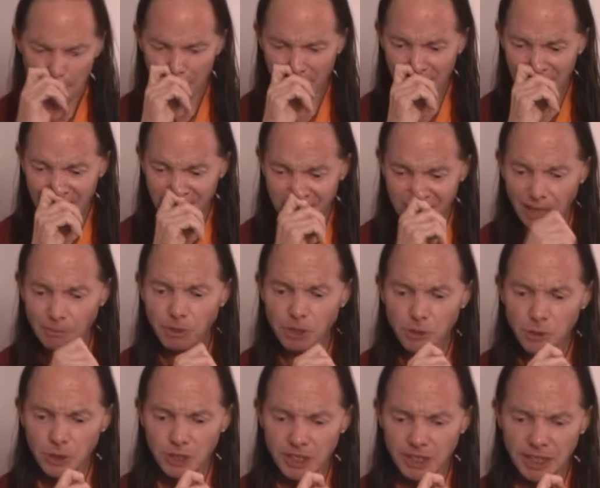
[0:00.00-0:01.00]
But then some
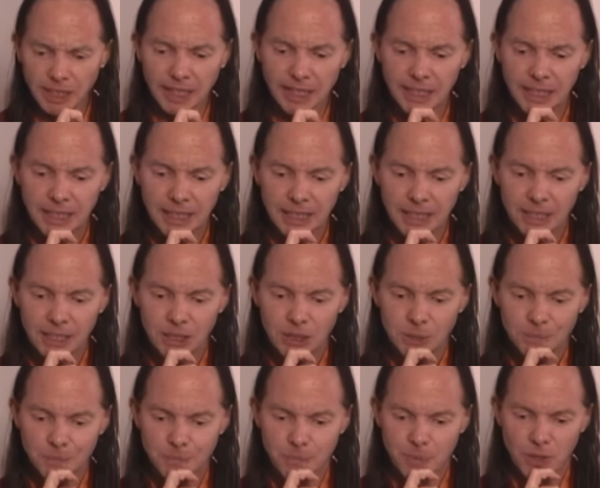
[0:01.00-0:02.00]
schools say,
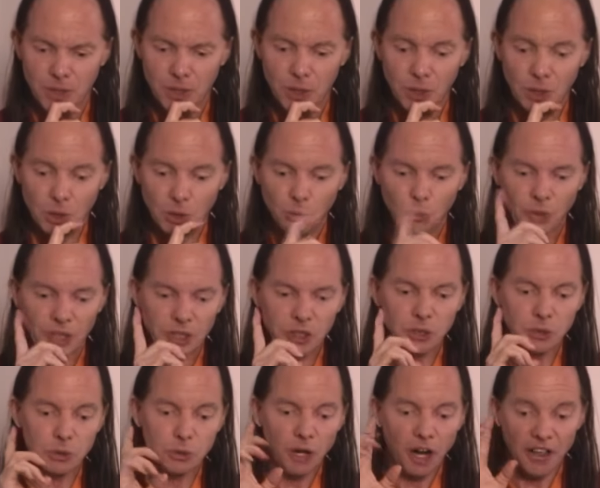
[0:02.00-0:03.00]
when
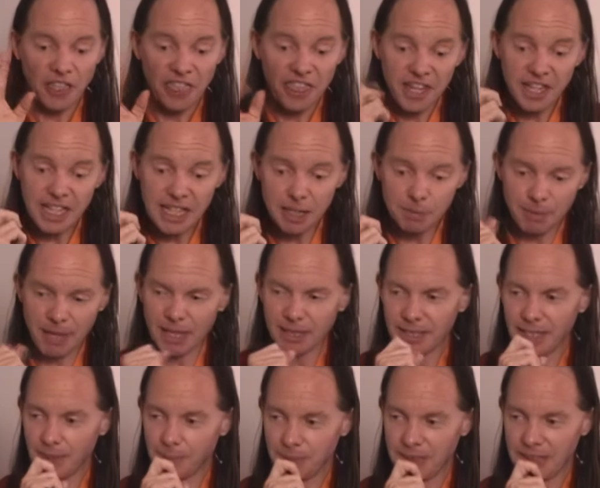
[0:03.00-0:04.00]
you are thinking
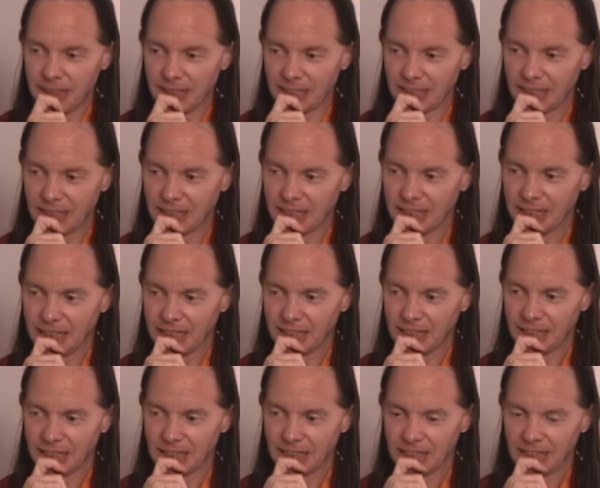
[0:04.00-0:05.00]
about emptiness
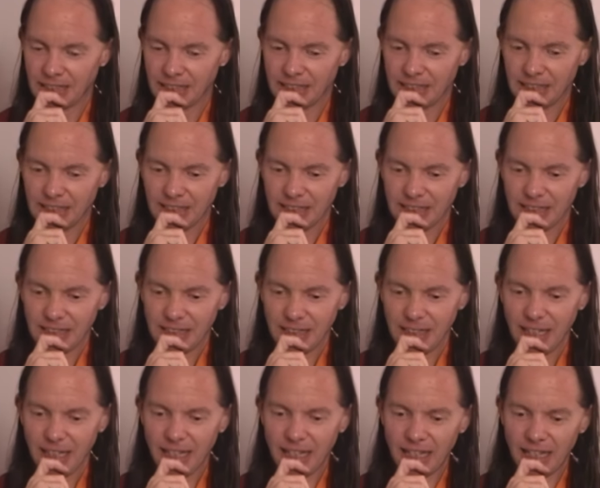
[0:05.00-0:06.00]

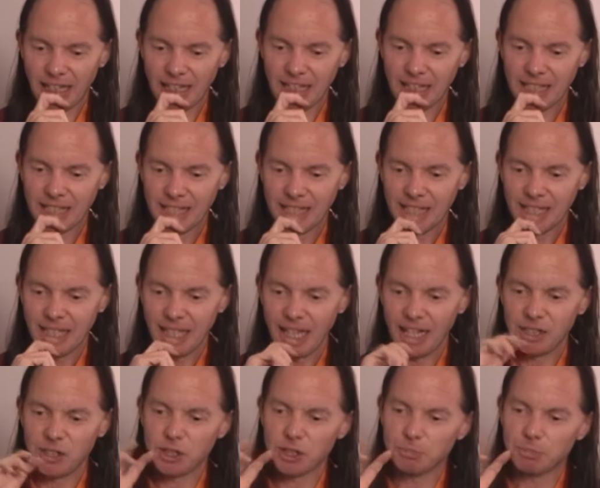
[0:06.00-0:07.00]
uh,
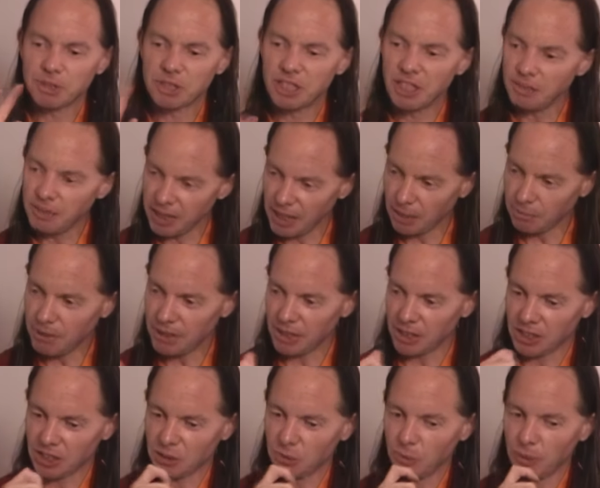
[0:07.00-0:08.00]
and you're perceiving
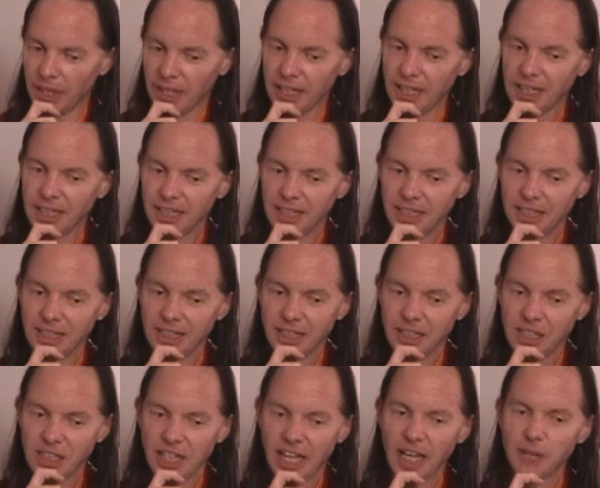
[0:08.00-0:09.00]
emptiness in a way,
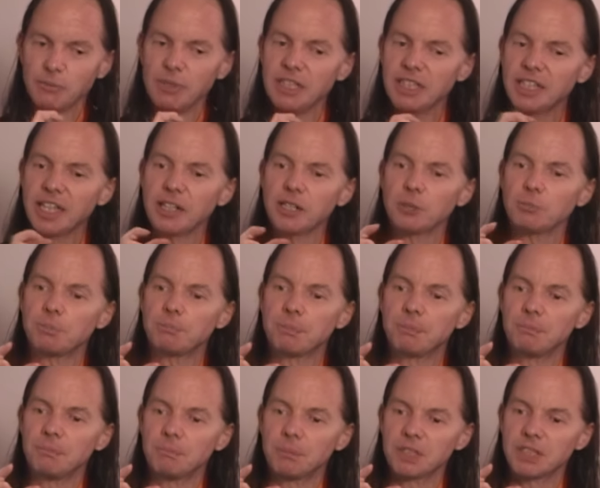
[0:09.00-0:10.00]
can we say you're
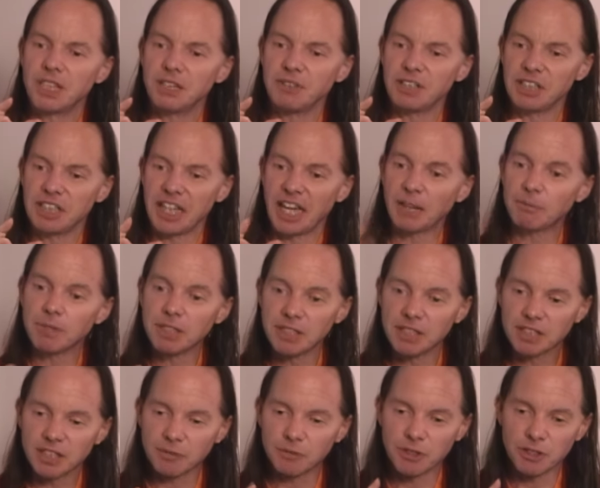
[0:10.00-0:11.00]
perceiving the
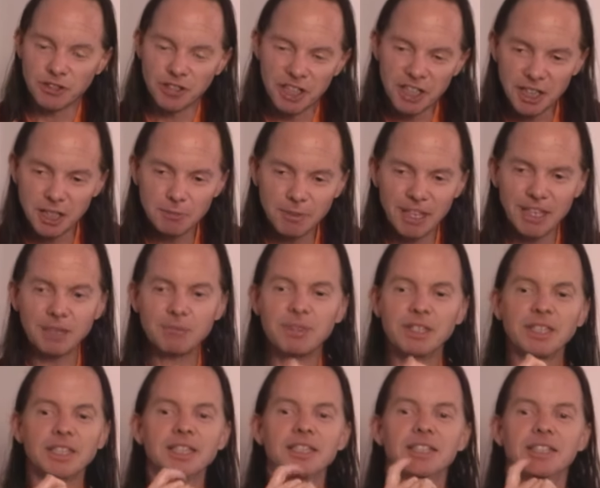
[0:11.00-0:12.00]
emptiness of your thinking about
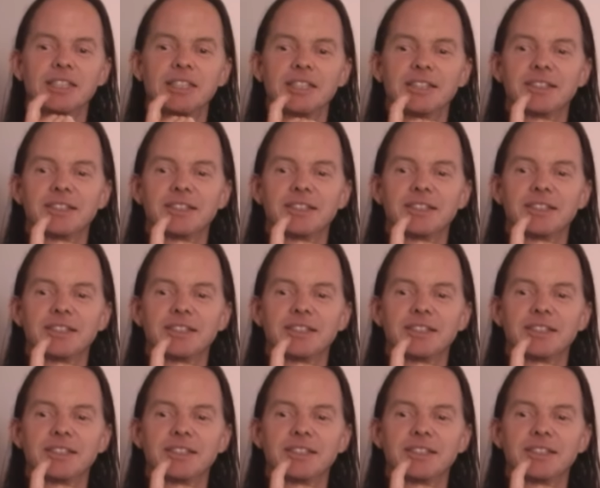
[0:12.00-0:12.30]
emptiness?